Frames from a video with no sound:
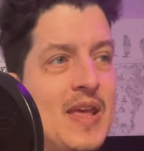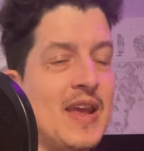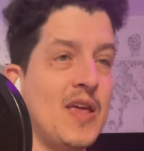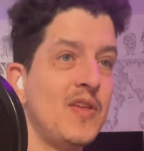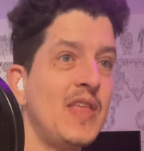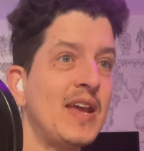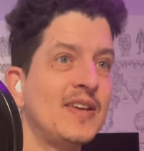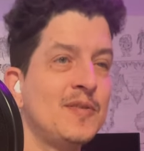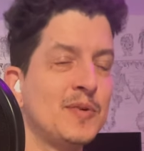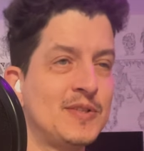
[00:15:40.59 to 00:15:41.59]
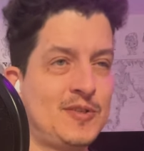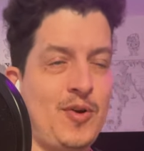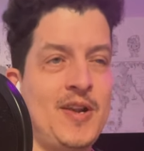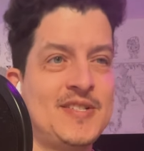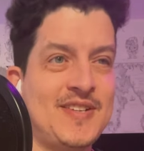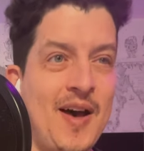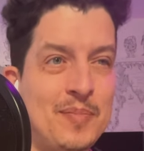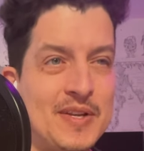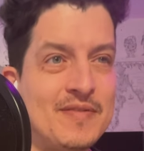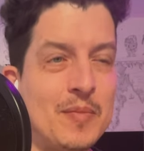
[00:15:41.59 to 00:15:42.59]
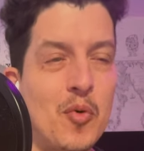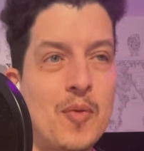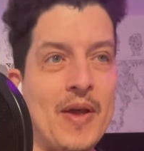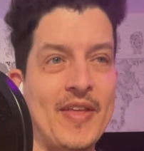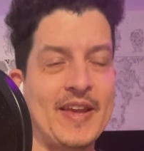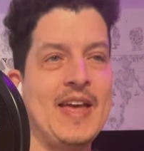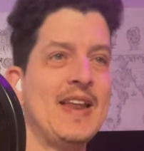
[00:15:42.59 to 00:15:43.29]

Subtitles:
And then that kid would try to stop it even more by like